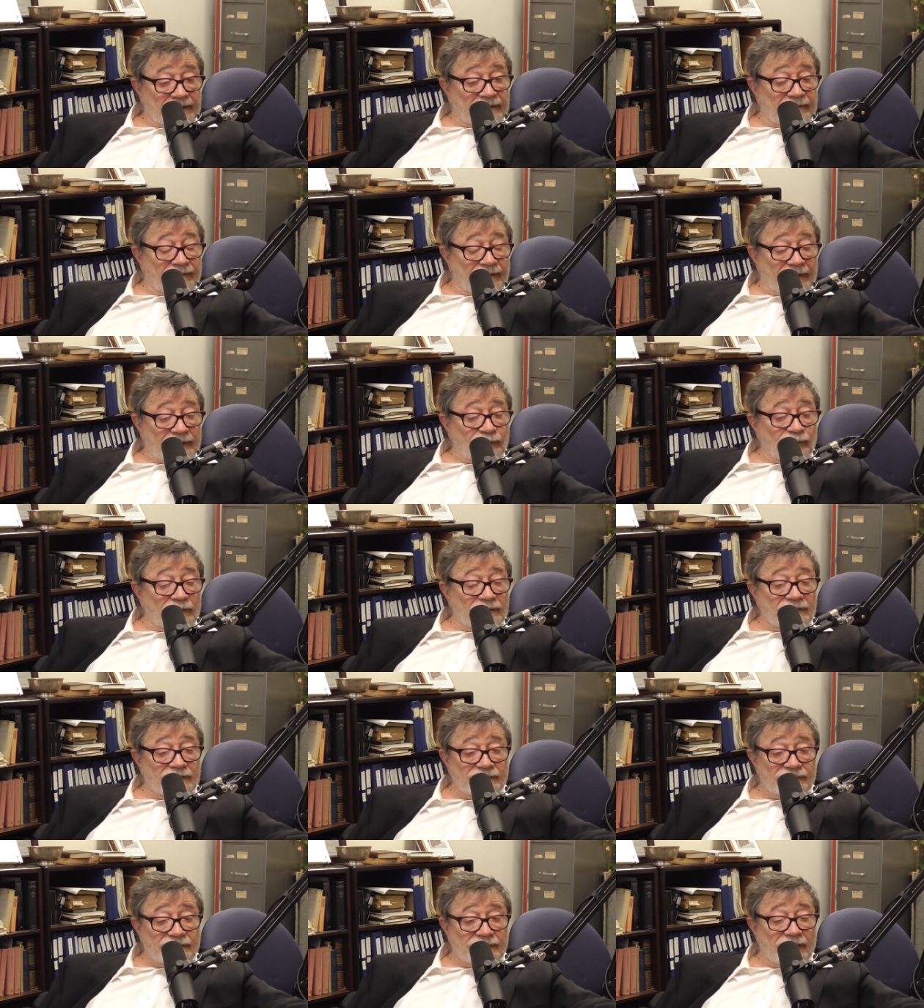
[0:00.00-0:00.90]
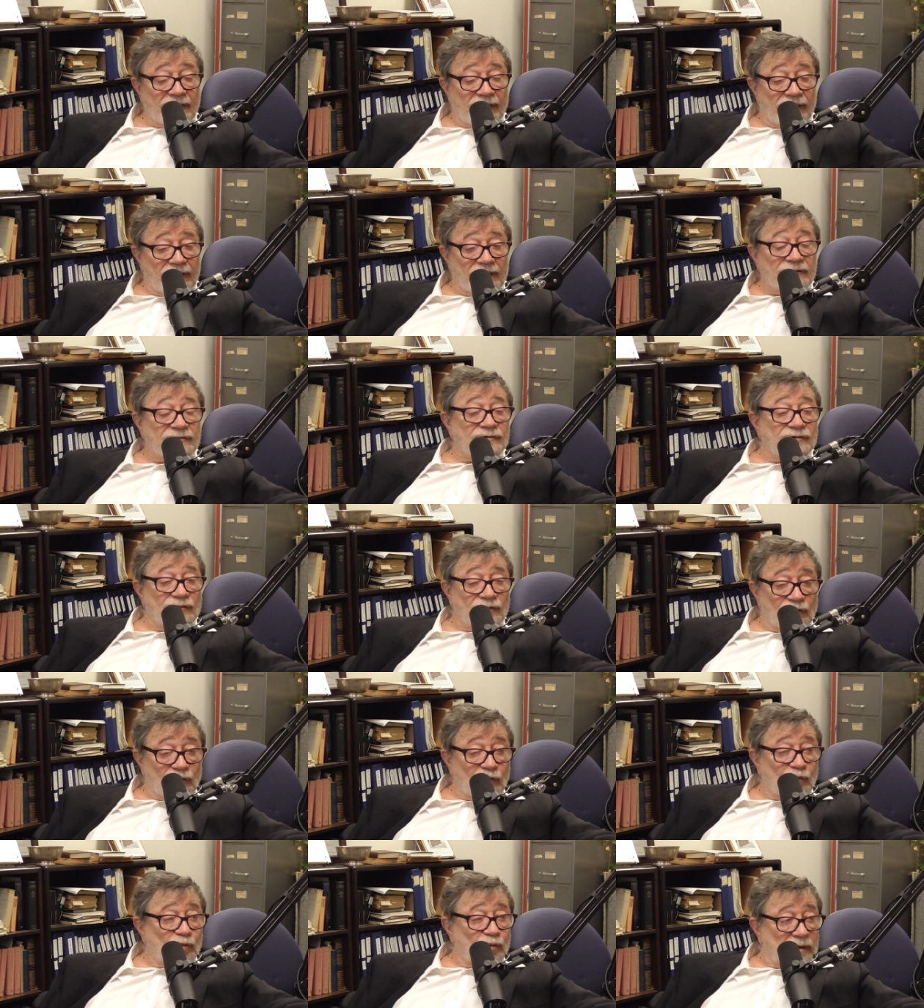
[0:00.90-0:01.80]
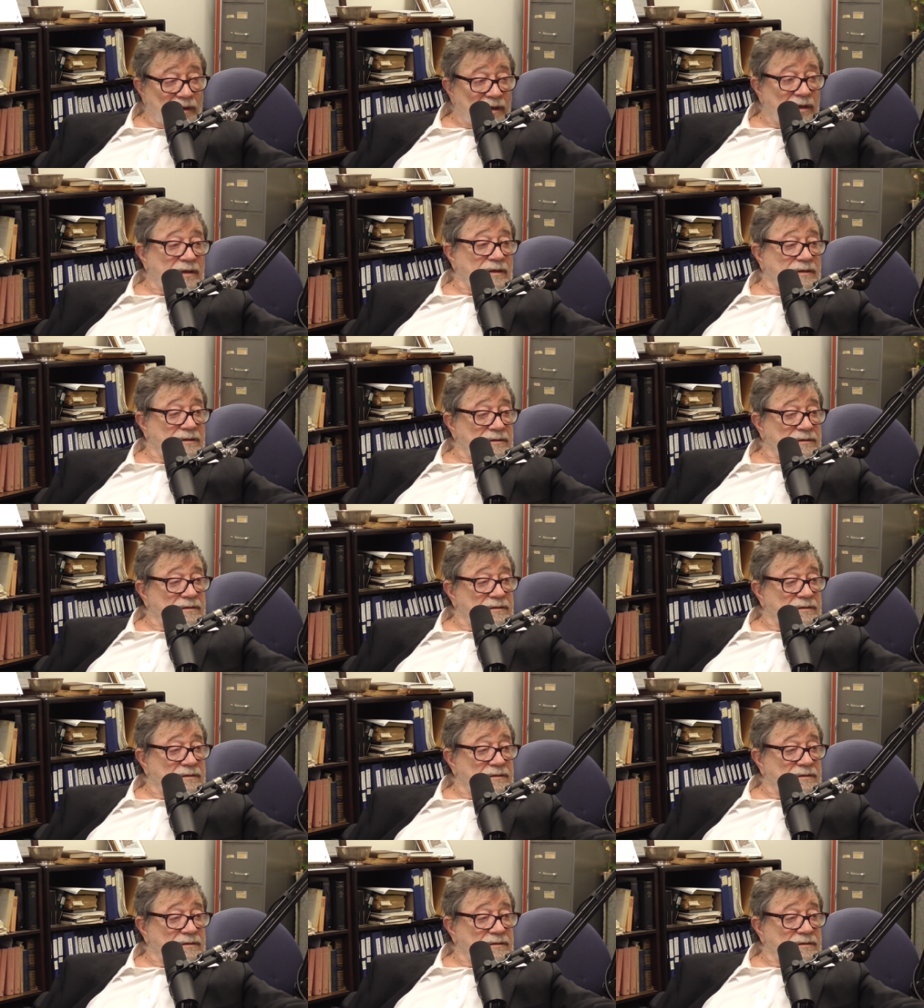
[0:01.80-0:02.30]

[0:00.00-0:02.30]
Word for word: try to understand things your way.